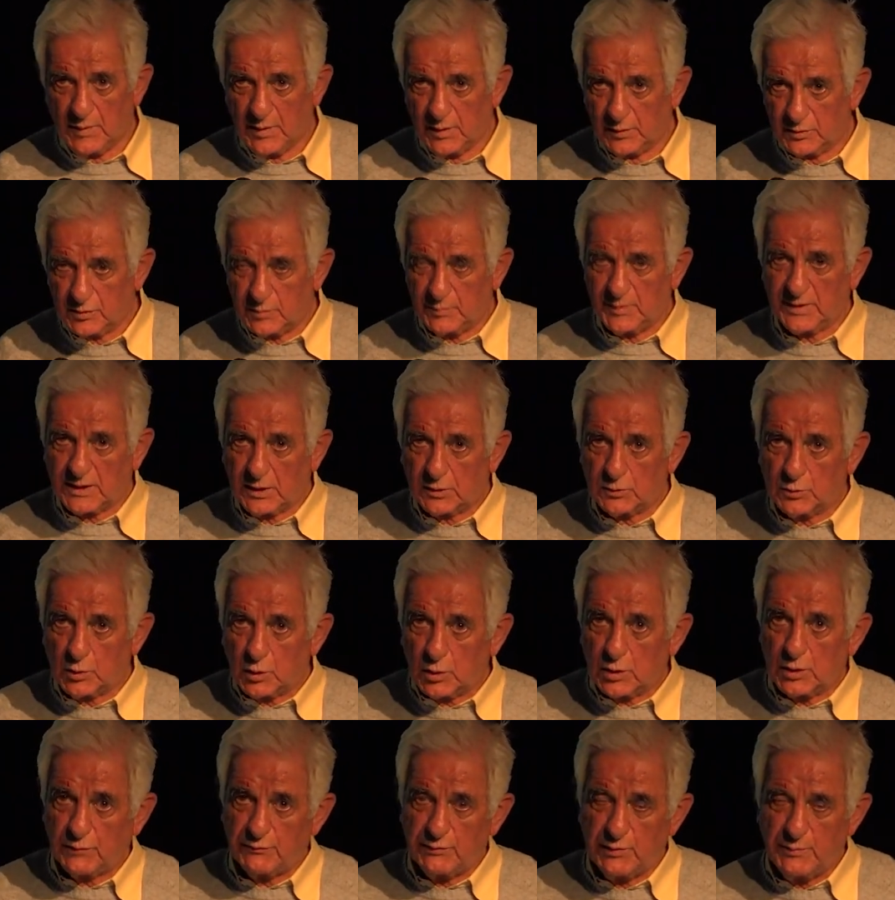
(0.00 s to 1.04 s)
Ottoman
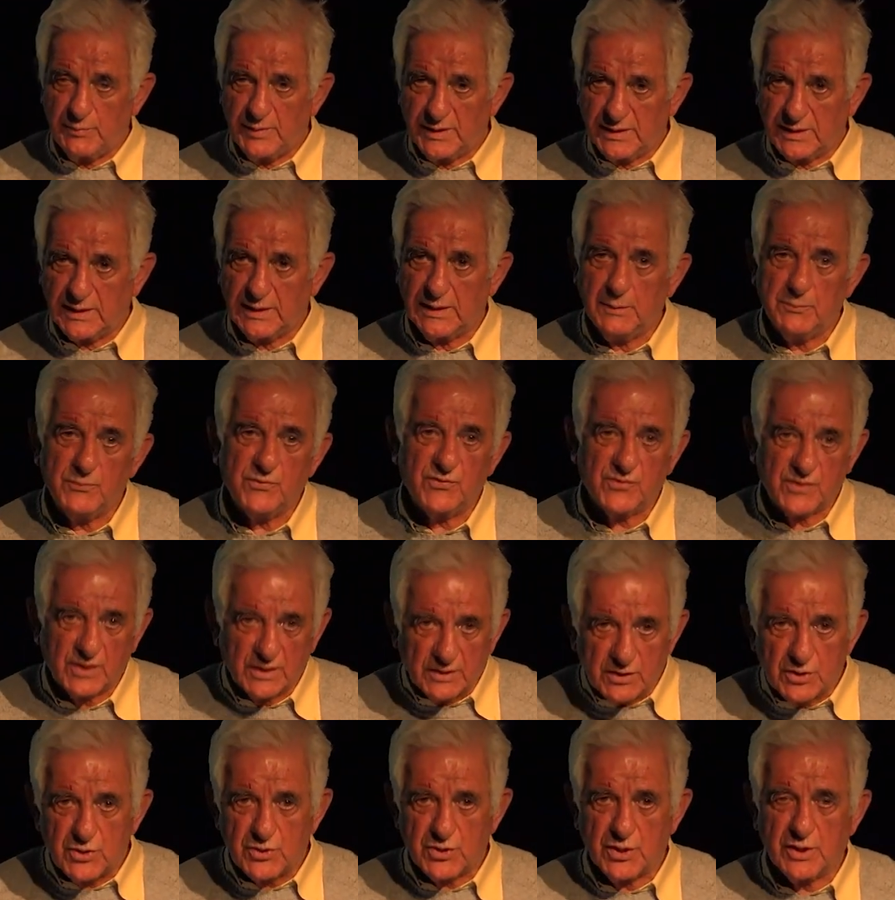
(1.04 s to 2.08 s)
cartography became
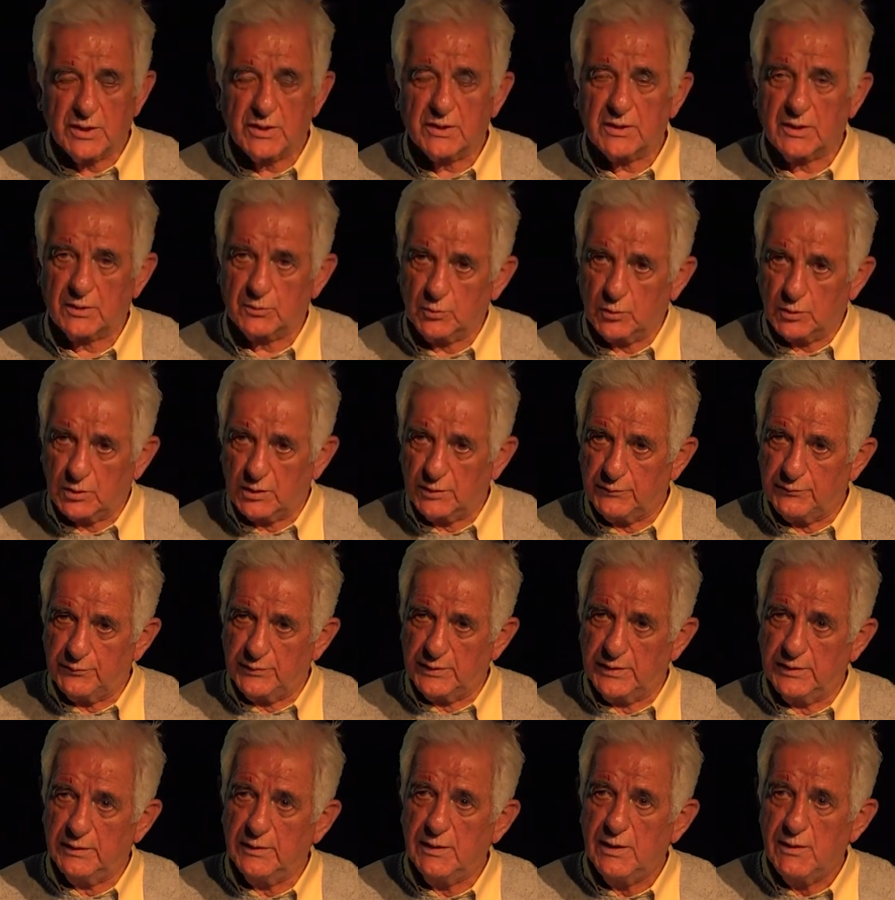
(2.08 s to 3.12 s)
strategic
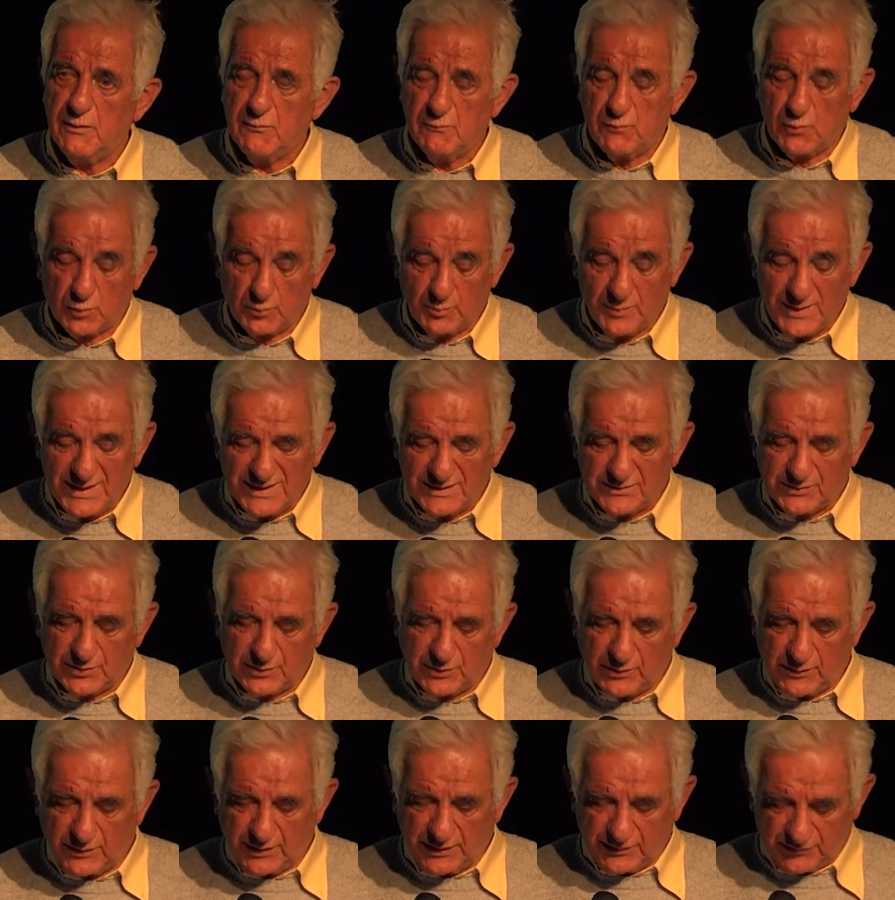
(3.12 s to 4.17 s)
cartography for
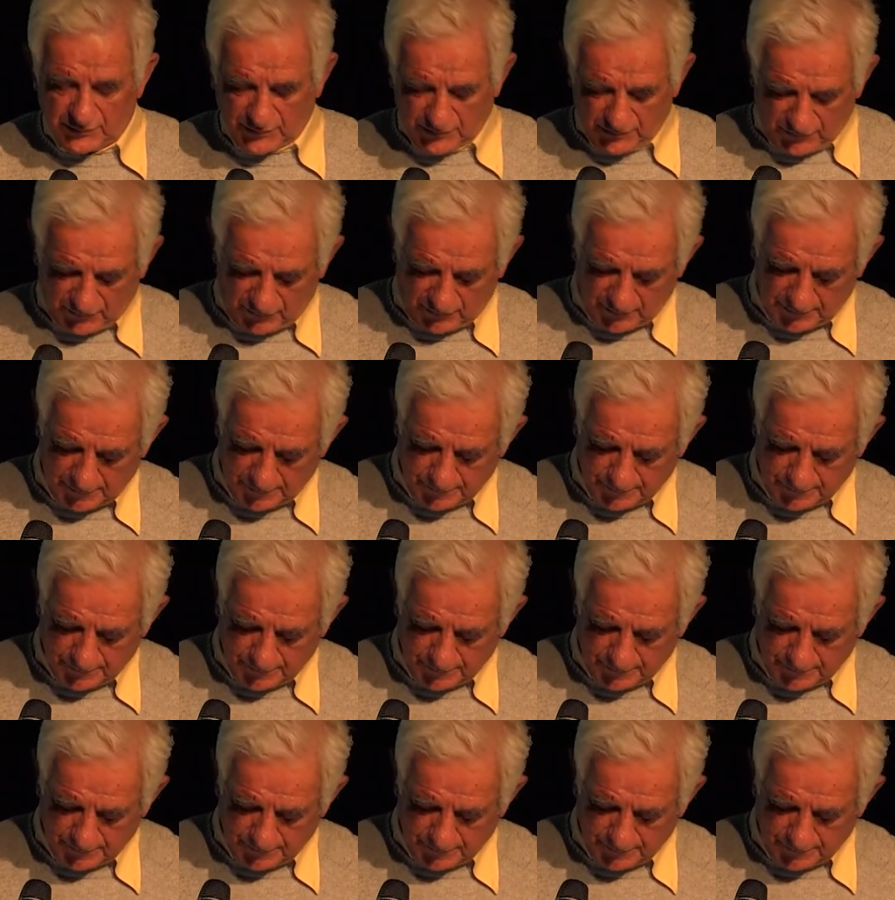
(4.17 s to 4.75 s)
military reasons.